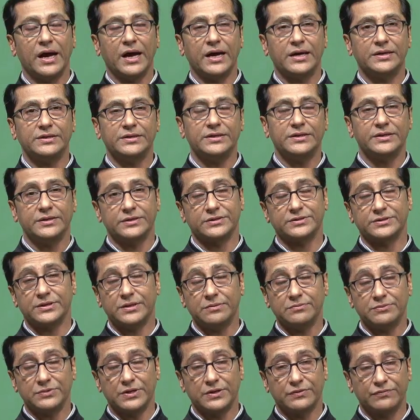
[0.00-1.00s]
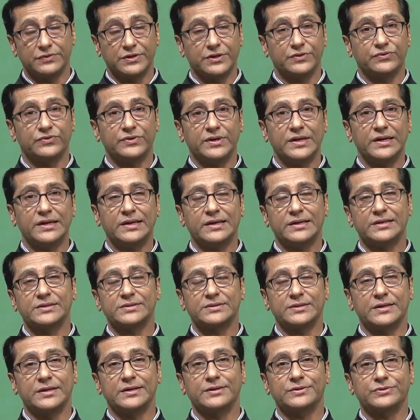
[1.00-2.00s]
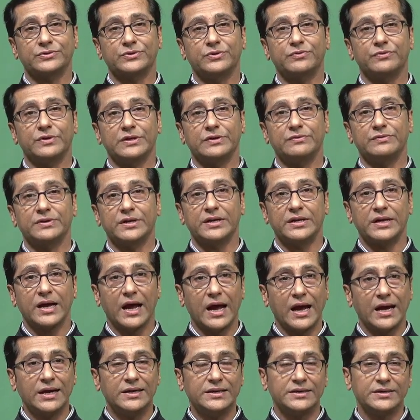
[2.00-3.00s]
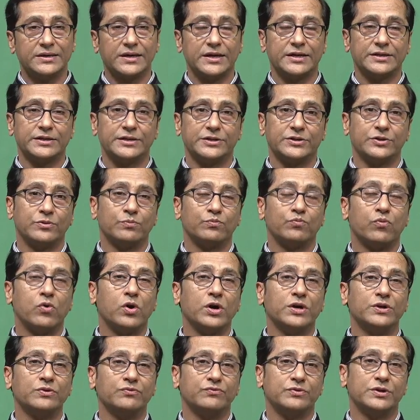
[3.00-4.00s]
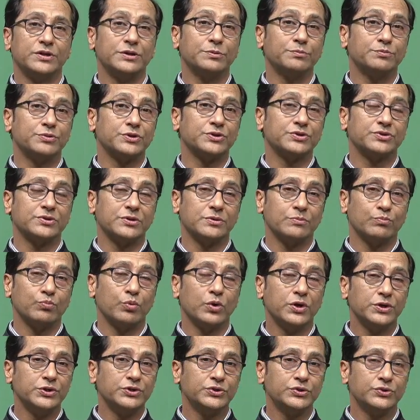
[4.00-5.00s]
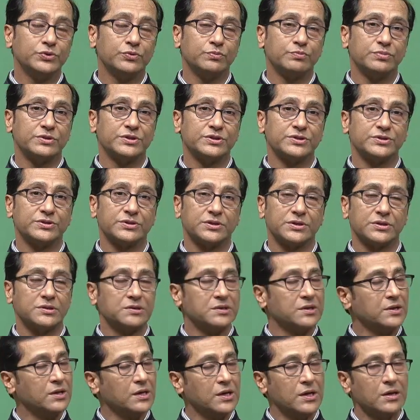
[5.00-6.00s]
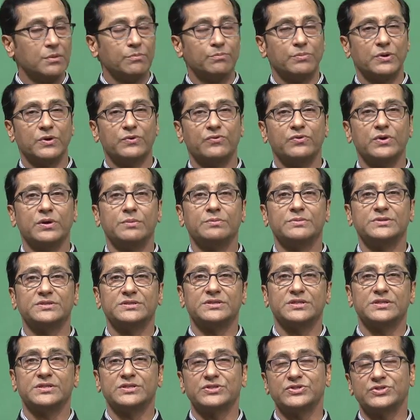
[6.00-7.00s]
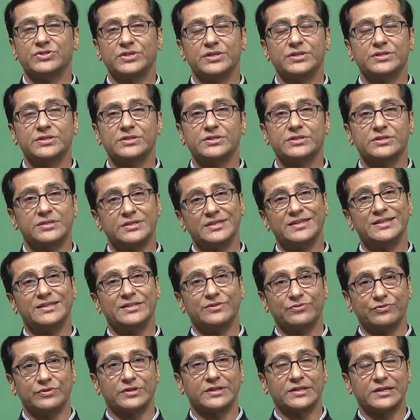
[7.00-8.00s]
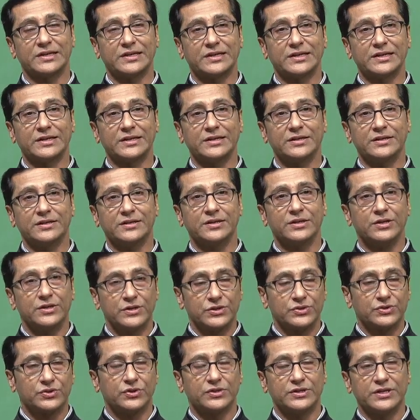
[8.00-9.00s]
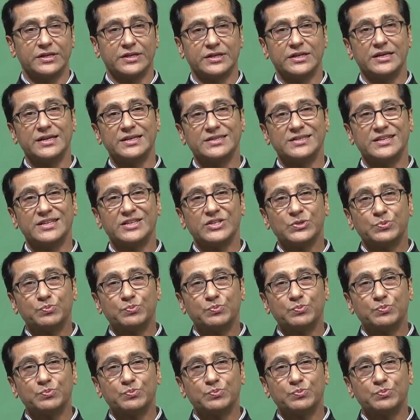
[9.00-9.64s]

be added and sometimes we realize also when we are adding additive 0.1 percent 0.2 percent performances change significantly so there is